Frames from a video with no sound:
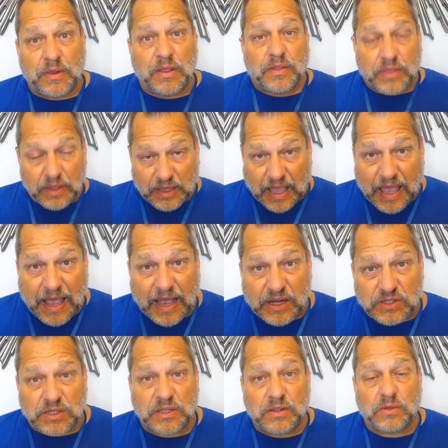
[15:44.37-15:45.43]
the
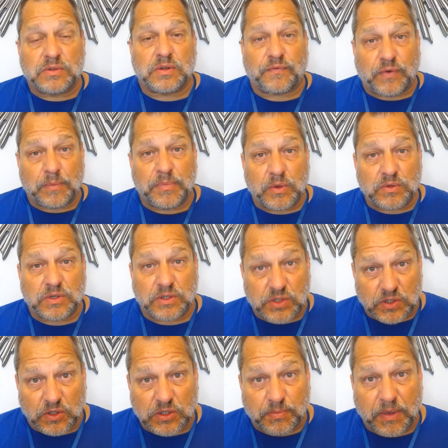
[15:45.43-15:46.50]
cash from those
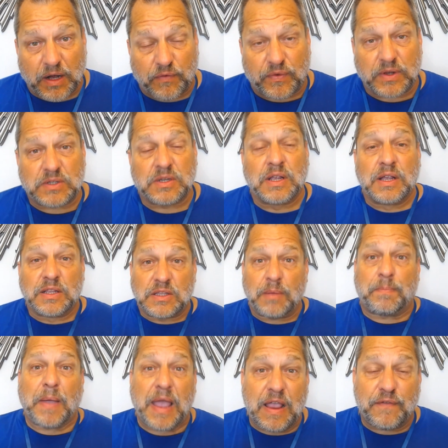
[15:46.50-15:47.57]
insurance benefits to
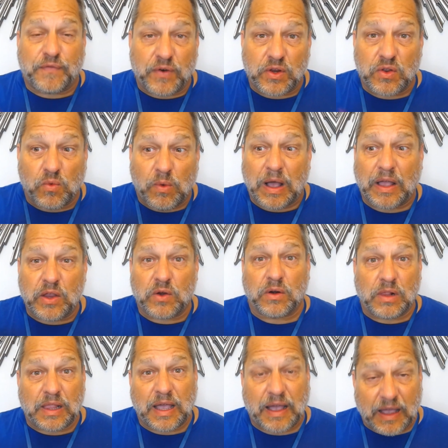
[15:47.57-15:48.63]
pay for you while you're
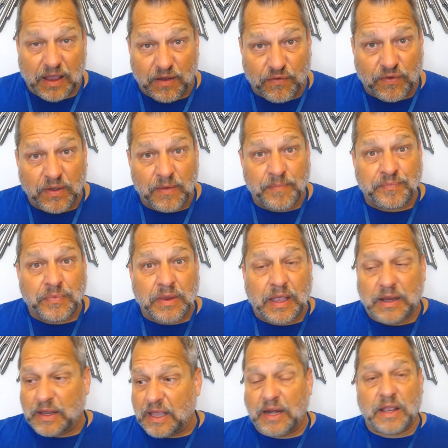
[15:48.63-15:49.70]
alive
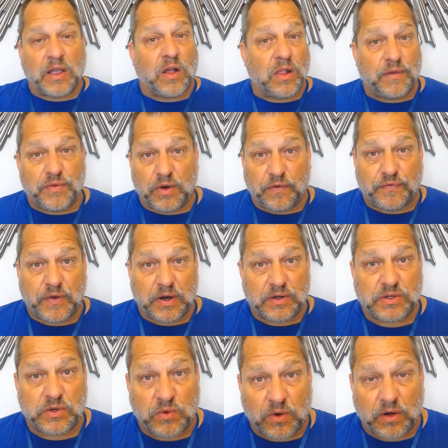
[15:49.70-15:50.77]
and getting all of your affairs
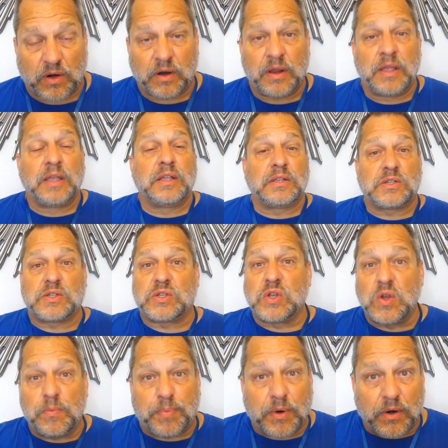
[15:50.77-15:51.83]
in order.
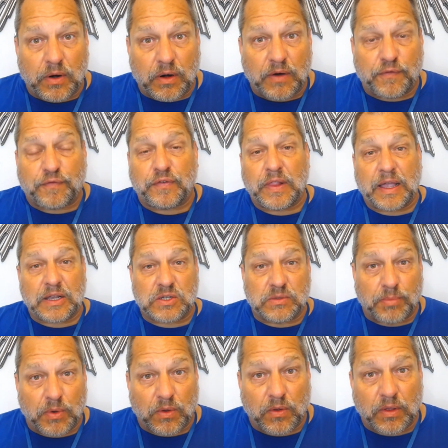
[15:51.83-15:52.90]
Super
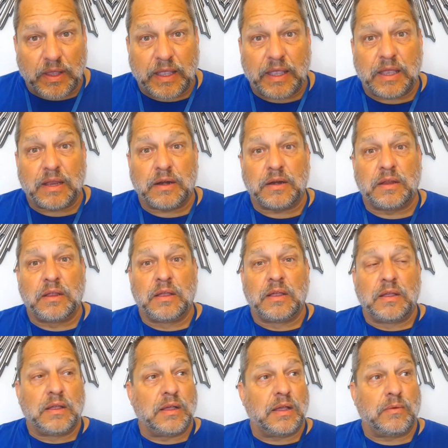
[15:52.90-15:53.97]
flexible and
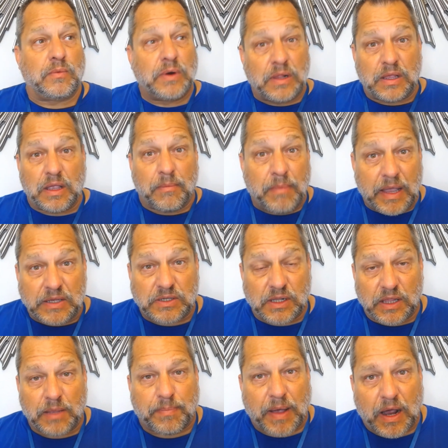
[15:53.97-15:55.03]
really
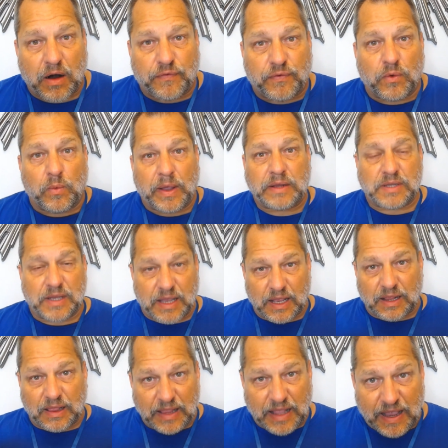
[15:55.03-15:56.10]
amazingly powerful way to
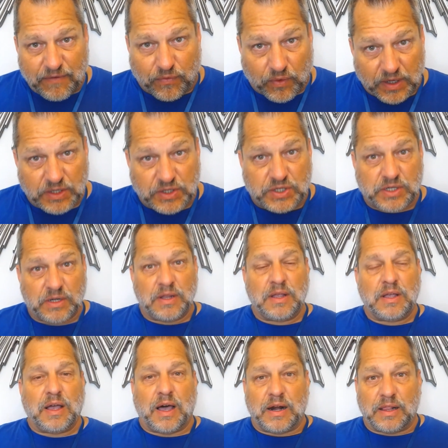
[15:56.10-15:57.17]
get leverage
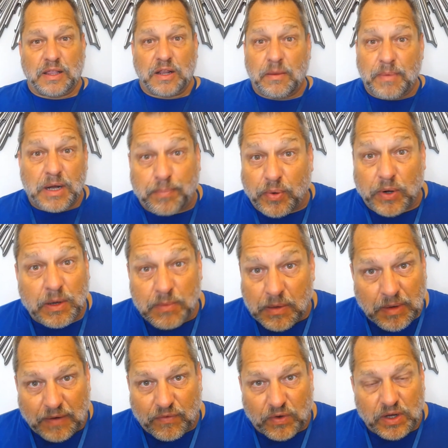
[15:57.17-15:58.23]
on a little bit of premium
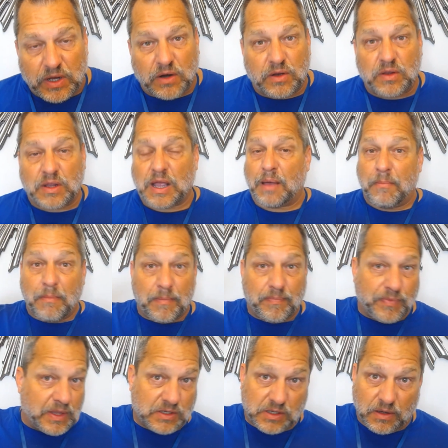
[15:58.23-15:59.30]
every year. You got
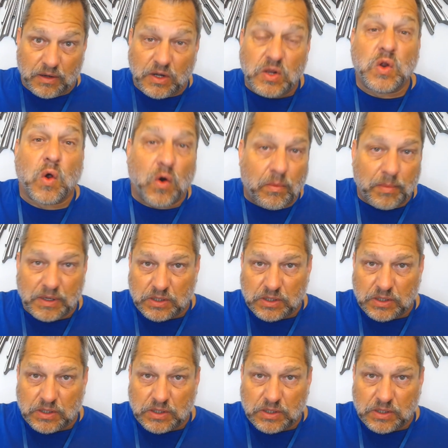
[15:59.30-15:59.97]
these enormous